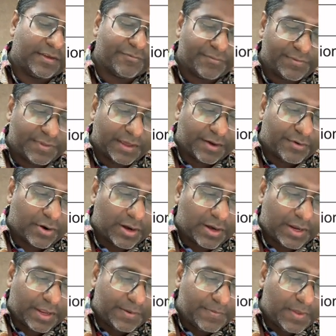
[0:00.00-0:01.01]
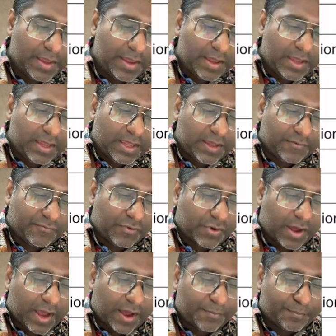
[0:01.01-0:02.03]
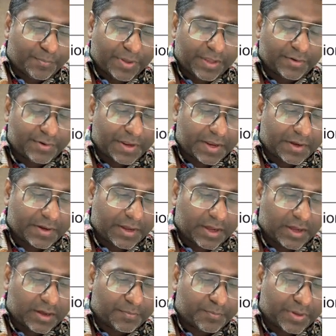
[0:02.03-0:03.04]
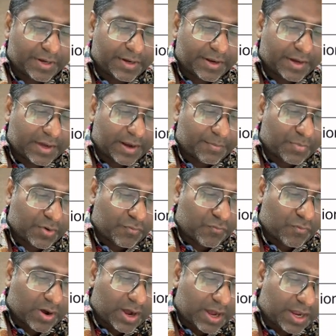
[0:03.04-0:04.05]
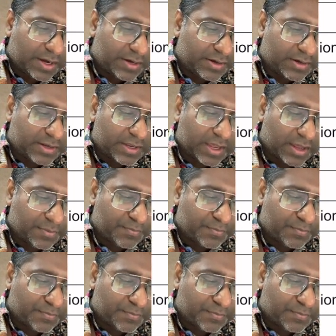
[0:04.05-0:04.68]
generally, if you have period number 1, okay,